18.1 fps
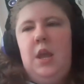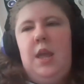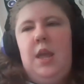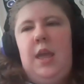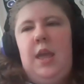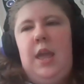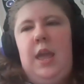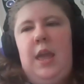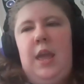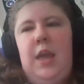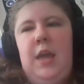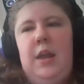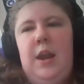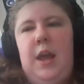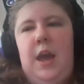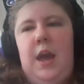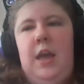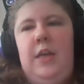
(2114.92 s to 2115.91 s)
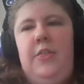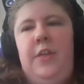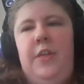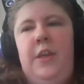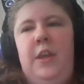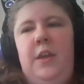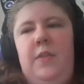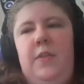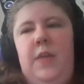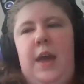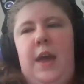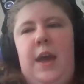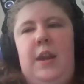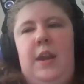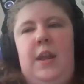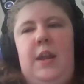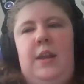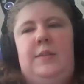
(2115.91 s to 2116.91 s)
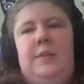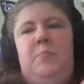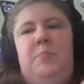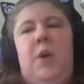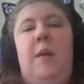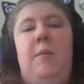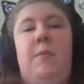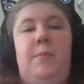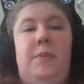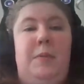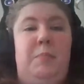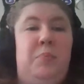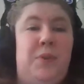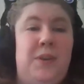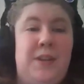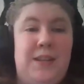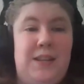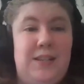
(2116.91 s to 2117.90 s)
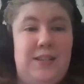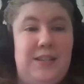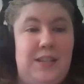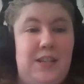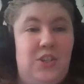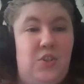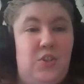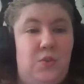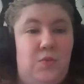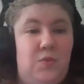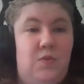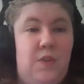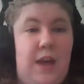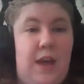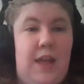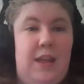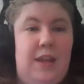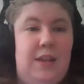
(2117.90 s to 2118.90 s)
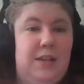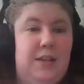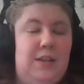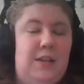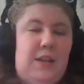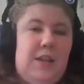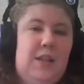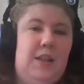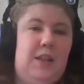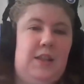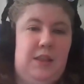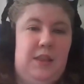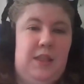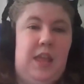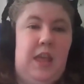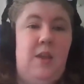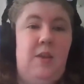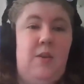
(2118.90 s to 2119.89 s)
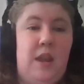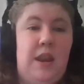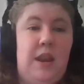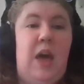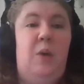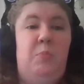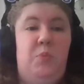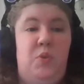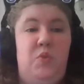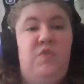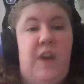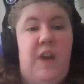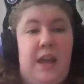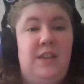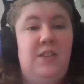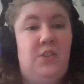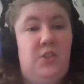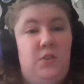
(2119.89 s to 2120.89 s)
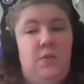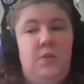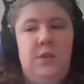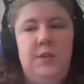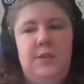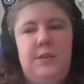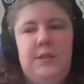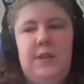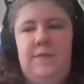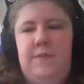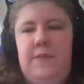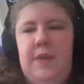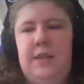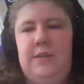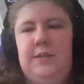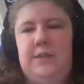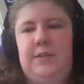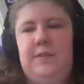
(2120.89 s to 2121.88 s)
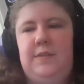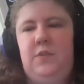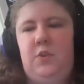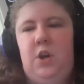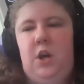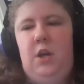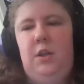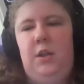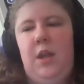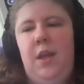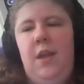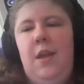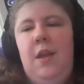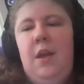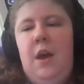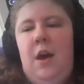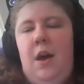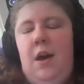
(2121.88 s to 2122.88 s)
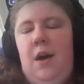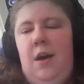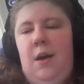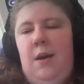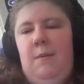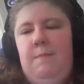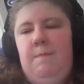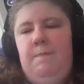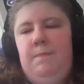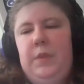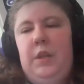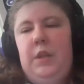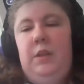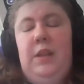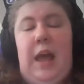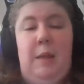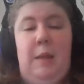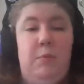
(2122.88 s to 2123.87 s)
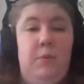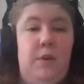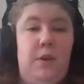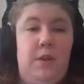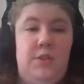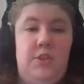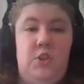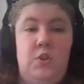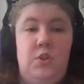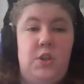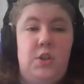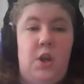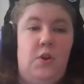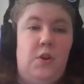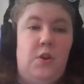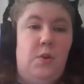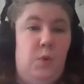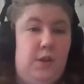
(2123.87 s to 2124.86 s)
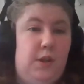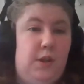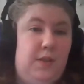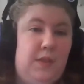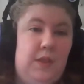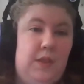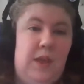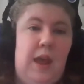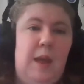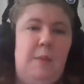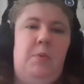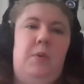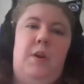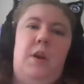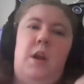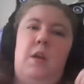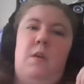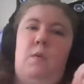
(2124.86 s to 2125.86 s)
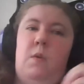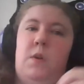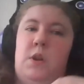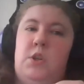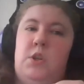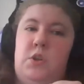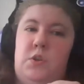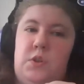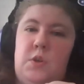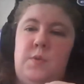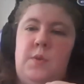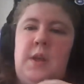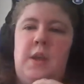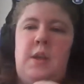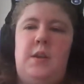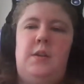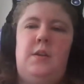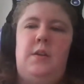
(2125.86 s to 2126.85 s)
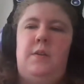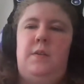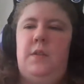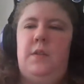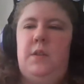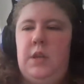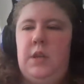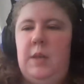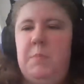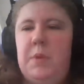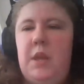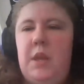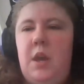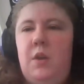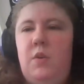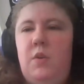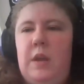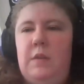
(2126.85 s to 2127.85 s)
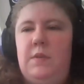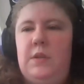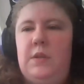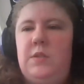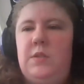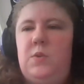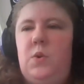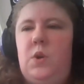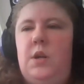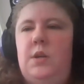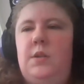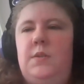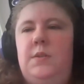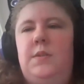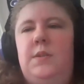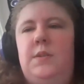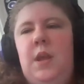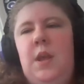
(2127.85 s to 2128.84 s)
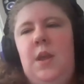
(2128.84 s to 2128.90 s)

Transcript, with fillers: And I think that it's probably pretty easy to find they can help you find students if that's difficult. Um, library students already working in the library or in your unit can be a great resource.